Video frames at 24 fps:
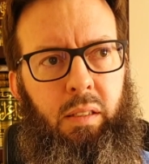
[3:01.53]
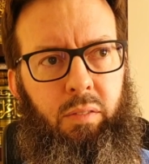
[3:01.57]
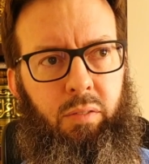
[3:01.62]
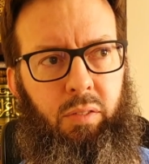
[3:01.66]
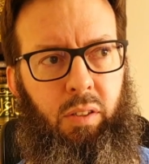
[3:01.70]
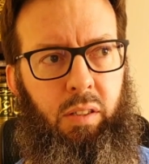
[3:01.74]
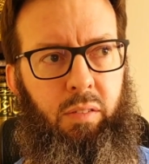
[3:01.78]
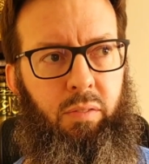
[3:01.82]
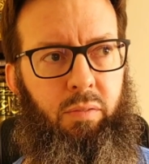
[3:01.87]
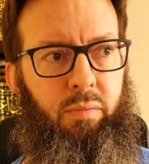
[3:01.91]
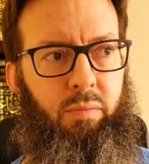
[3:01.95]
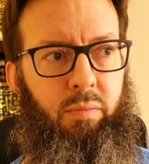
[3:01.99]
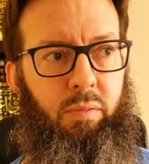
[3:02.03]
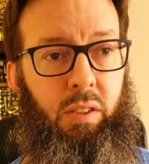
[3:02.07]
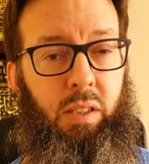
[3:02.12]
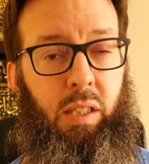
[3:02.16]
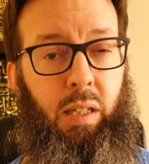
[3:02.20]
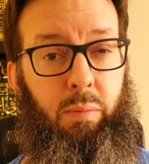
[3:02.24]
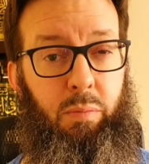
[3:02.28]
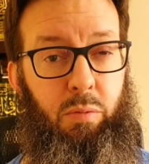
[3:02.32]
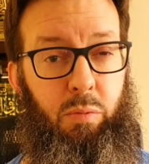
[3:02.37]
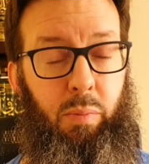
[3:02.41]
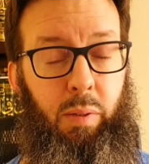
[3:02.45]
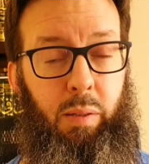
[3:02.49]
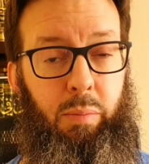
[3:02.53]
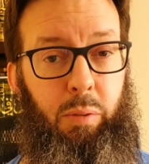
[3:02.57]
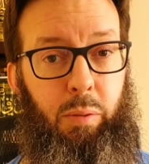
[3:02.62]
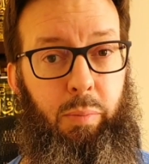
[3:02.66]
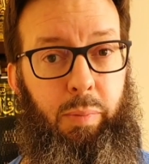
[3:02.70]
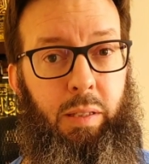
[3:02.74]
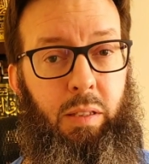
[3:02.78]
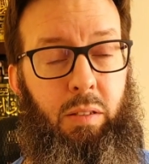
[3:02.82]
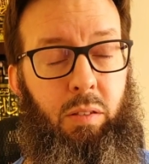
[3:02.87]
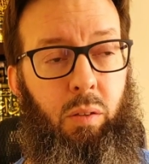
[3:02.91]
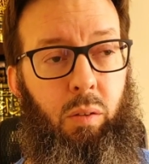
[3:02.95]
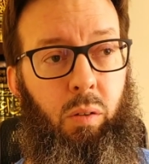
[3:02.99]
if I've slept maybe a
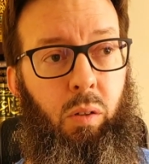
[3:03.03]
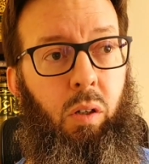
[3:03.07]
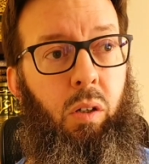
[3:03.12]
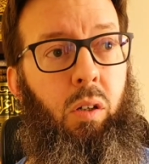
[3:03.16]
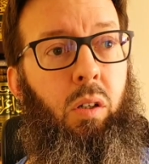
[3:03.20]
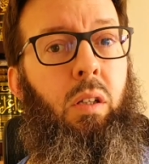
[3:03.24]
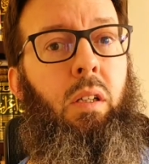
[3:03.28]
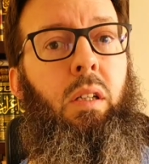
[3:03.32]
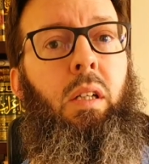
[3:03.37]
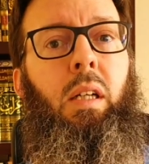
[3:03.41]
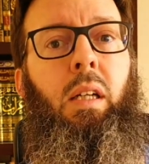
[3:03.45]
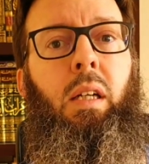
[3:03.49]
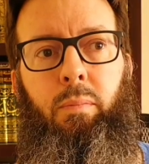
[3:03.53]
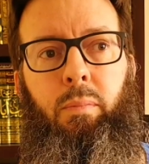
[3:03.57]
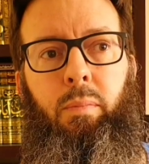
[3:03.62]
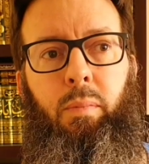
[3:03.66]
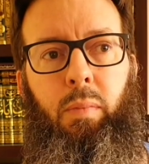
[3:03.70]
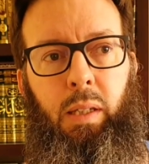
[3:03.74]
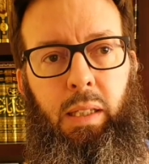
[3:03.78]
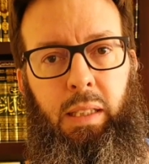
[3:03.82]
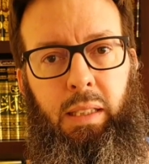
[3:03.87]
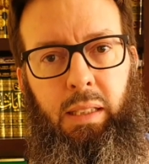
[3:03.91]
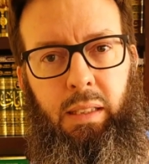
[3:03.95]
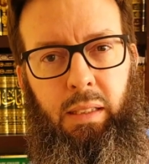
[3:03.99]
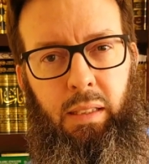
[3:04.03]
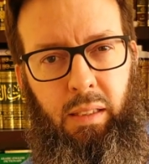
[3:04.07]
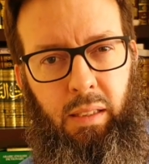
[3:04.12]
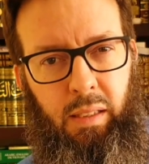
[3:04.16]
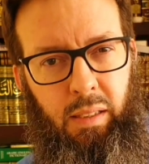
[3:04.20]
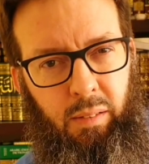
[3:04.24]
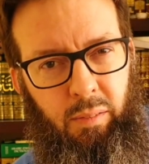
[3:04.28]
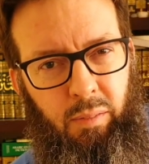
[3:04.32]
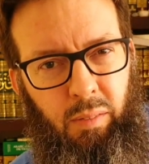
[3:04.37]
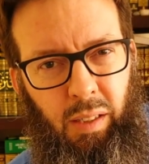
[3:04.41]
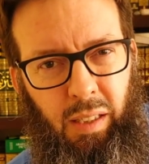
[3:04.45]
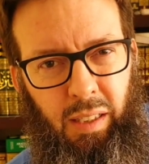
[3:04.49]
bit too long, I get
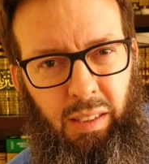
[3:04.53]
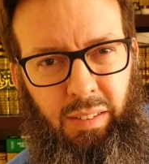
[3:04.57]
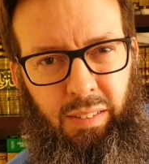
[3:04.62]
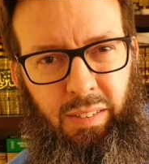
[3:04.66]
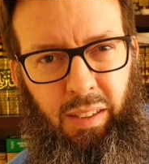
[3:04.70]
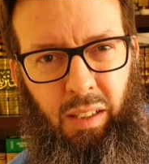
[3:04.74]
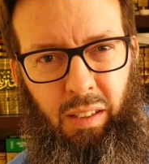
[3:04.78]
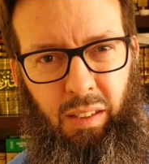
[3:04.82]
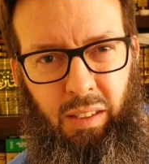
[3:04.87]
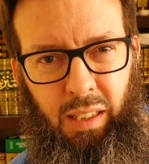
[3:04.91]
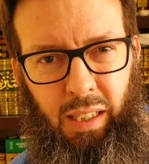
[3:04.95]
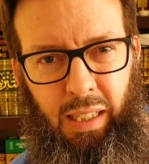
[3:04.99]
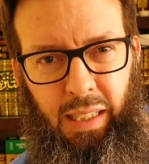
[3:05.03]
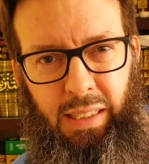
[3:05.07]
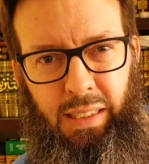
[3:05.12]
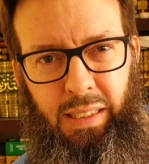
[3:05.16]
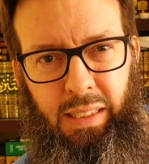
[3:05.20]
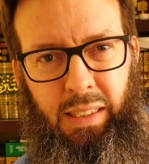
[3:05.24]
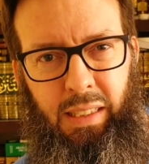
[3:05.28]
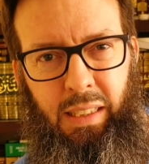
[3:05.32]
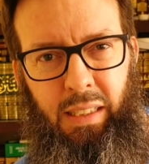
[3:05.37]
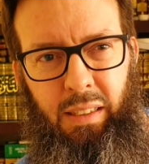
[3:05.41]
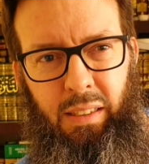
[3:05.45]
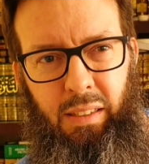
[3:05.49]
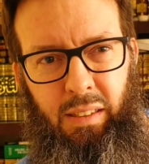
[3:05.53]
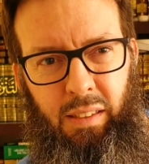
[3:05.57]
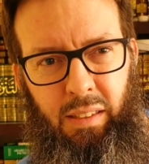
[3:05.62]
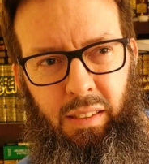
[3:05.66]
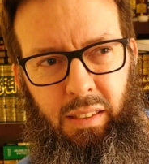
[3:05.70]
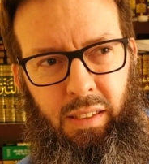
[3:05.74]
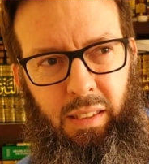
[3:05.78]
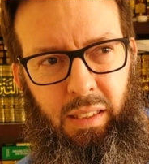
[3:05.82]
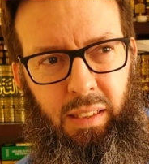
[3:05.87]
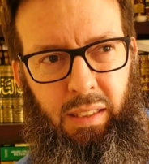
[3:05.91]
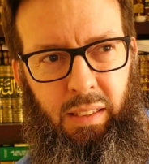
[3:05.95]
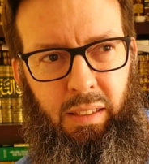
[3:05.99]
a dull ache
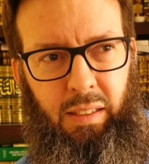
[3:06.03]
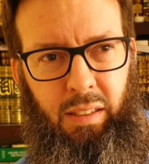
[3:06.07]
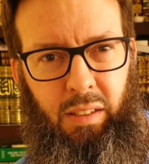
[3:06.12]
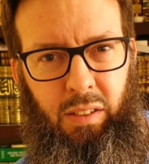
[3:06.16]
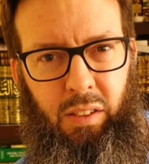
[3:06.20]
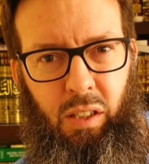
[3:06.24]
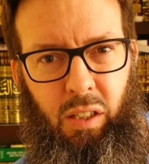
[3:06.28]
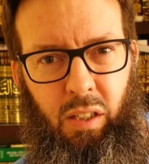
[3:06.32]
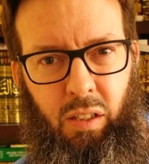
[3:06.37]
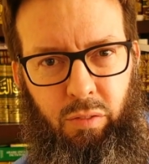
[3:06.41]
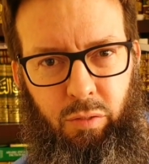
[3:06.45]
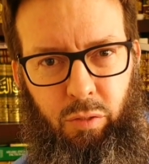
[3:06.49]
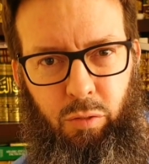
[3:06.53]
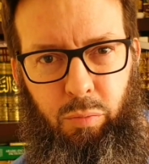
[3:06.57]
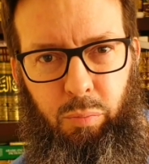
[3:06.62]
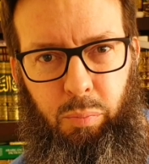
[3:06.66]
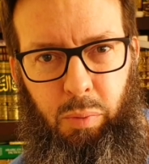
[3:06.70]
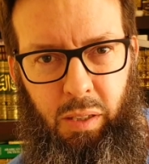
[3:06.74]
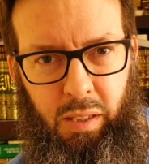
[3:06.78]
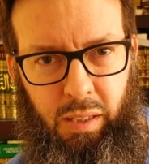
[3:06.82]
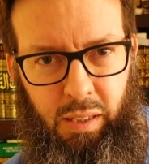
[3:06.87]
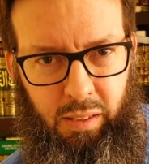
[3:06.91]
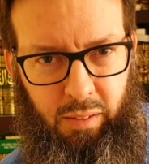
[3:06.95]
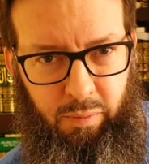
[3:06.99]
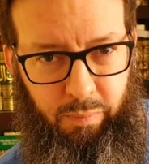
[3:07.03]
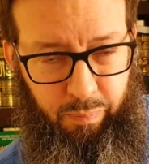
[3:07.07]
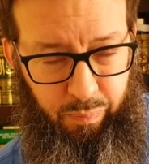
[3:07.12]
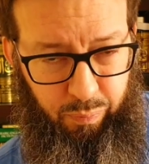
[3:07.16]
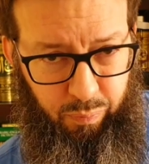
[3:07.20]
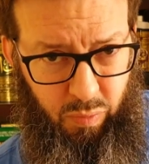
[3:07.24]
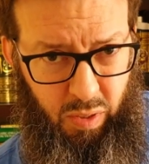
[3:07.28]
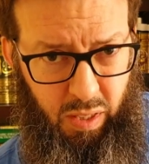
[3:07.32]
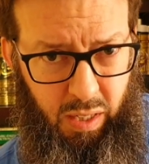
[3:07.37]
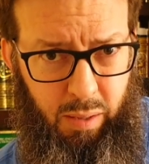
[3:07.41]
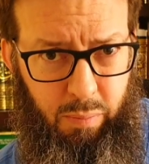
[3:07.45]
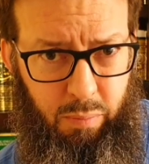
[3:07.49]
in the curve of my
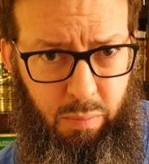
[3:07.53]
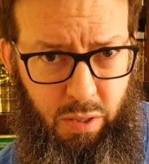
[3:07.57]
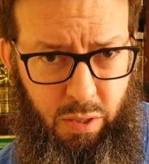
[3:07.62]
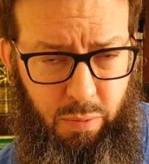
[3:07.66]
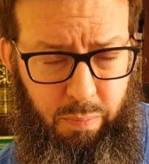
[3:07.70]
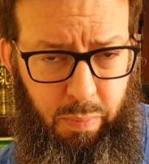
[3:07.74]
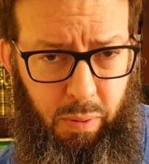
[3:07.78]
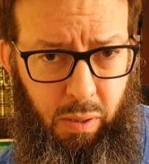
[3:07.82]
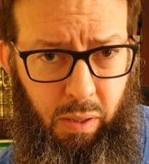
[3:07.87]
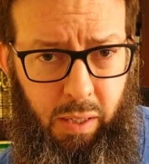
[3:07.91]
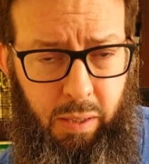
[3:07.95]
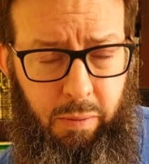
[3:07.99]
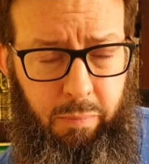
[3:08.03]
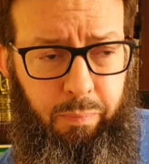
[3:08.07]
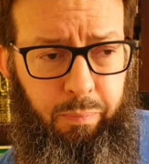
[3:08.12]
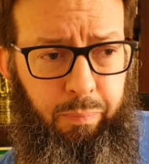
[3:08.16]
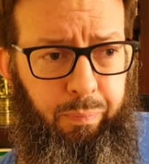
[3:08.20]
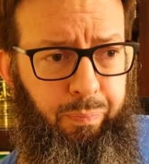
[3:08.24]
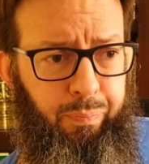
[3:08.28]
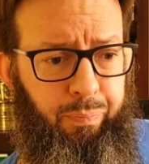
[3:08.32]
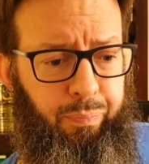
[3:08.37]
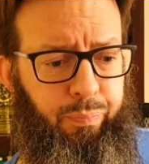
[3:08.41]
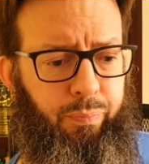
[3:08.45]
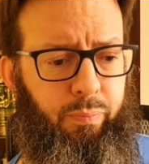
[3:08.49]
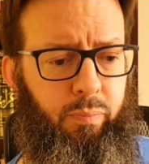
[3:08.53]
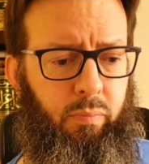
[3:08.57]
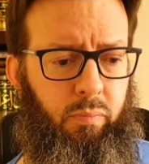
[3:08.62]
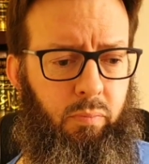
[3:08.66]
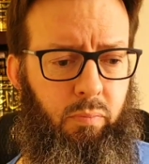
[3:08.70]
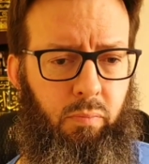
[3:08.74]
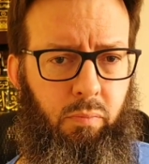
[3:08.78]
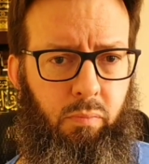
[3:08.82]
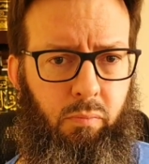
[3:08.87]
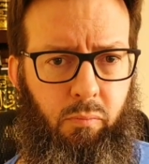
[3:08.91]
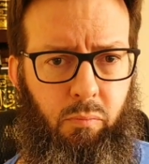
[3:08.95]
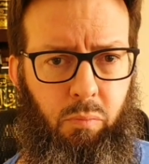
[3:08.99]
lumbar spine.
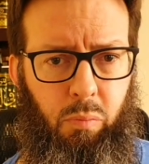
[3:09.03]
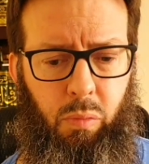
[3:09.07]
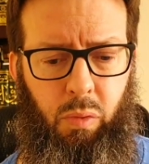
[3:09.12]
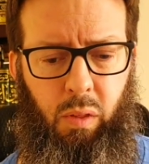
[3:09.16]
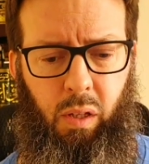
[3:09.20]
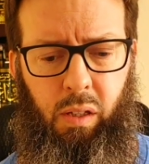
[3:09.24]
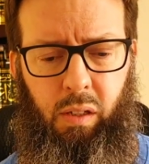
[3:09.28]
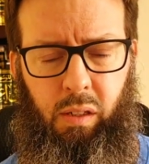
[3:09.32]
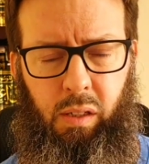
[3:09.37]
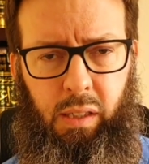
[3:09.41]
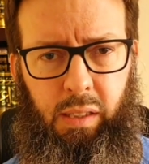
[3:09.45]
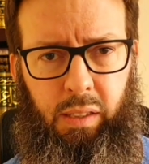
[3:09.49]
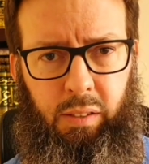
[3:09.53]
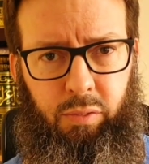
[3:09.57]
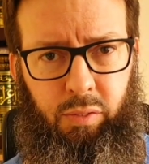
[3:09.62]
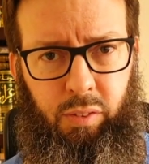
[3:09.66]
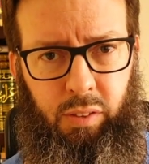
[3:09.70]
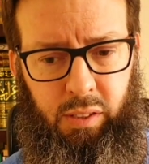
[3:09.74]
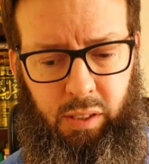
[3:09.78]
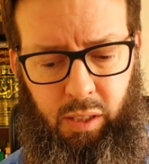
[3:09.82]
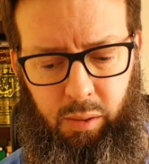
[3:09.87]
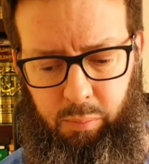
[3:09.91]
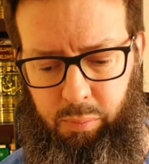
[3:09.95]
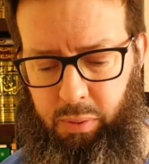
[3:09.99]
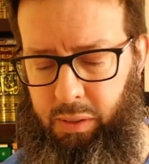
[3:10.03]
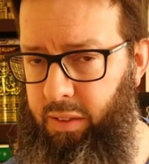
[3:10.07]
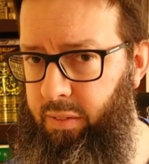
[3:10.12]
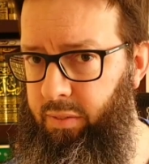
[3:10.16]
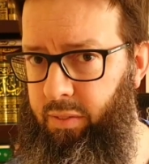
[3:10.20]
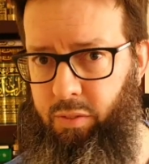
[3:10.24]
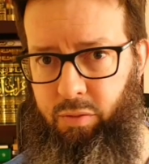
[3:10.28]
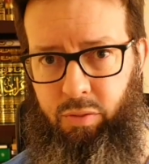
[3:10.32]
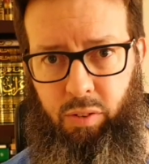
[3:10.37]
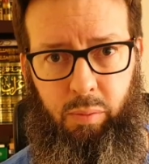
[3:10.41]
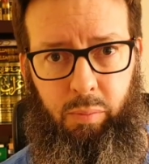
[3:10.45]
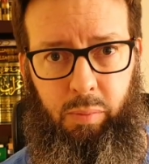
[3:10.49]
Like, for example, even
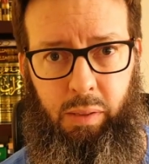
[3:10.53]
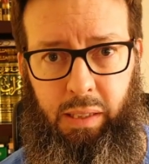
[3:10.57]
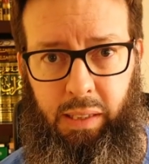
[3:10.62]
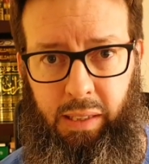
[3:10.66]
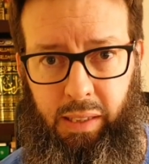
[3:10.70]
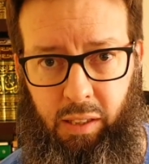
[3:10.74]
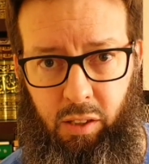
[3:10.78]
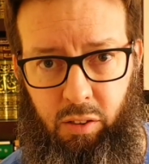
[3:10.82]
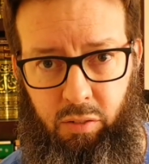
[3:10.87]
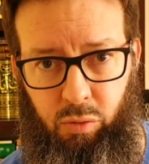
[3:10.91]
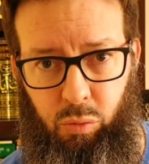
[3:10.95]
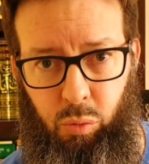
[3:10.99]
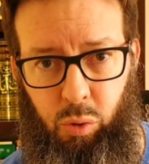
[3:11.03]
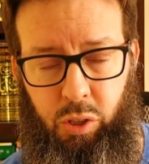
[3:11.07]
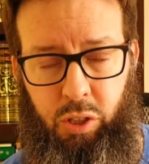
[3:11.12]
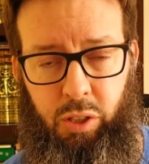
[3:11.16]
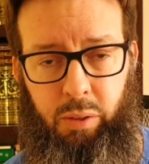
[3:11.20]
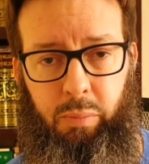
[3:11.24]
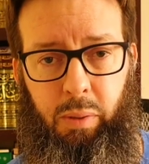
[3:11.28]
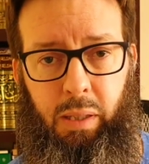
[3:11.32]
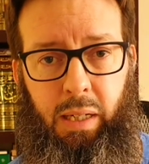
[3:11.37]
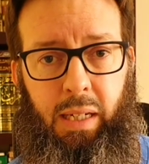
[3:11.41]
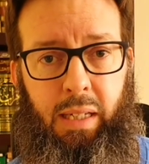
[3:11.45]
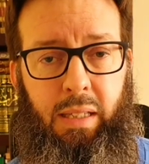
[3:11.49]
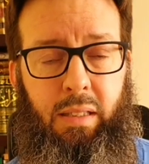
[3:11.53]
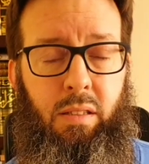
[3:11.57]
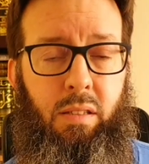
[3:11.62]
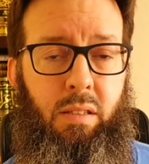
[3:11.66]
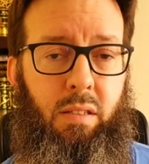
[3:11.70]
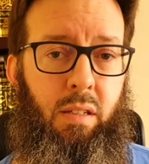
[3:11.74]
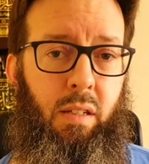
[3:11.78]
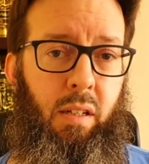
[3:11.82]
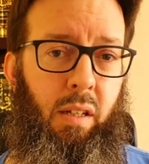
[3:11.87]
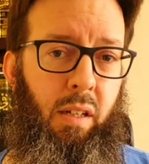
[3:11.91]
if I'm leaning over washing my hands,